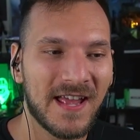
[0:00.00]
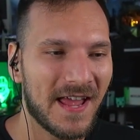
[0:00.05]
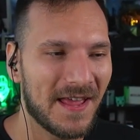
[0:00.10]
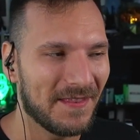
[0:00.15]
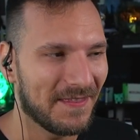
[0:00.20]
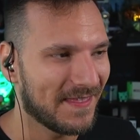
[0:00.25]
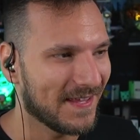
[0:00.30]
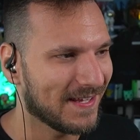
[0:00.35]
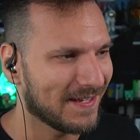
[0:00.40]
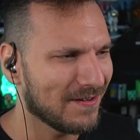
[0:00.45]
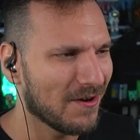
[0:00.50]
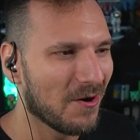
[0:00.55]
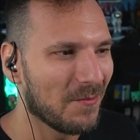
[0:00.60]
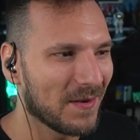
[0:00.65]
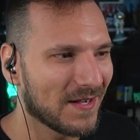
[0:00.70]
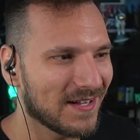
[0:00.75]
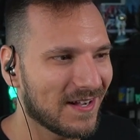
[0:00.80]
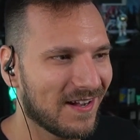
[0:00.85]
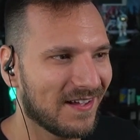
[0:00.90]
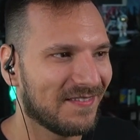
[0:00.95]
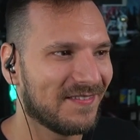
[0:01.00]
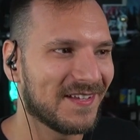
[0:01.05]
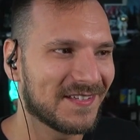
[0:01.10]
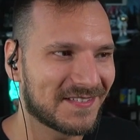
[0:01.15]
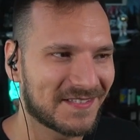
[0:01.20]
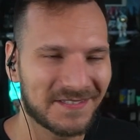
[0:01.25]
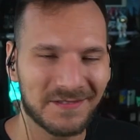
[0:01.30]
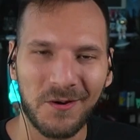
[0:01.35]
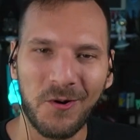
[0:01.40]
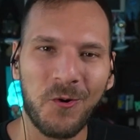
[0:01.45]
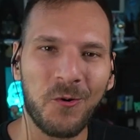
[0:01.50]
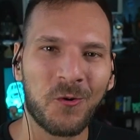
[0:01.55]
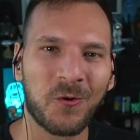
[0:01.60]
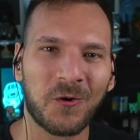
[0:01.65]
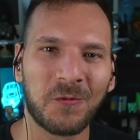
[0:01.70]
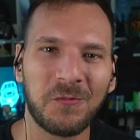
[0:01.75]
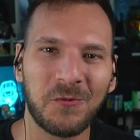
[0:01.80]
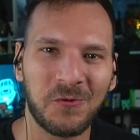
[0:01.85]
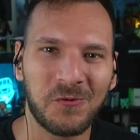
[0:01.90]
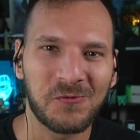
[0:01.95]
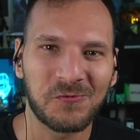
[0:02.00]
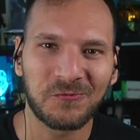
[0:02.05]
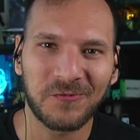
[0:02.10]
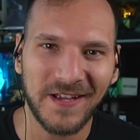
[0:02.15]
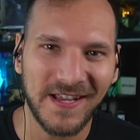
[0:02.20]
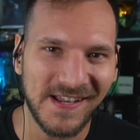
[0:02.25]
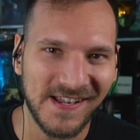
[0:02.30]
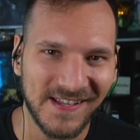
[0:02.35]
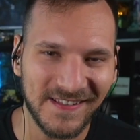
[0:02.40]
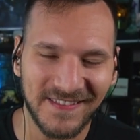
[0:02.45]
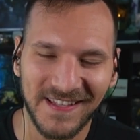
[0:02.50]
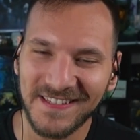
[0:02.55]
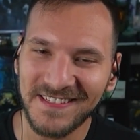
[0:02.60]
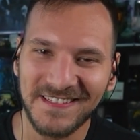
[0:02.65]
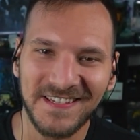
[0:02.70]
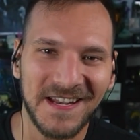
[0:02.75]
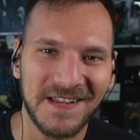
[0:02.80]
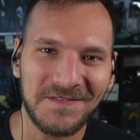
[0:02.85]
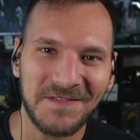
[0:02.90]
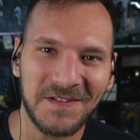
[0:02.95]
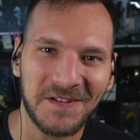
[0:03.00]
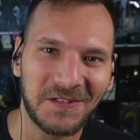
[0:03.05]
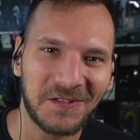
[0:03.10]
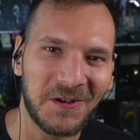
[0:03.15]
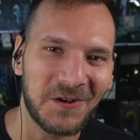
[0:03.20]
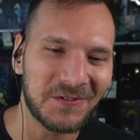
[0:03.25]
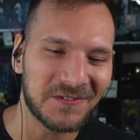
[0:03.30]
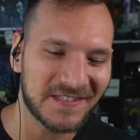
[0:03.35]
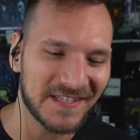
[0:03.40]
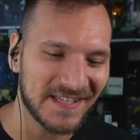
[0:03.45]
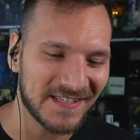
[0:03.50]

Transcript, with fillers: and think, oh my God, that's a horrible rating. That's not even close.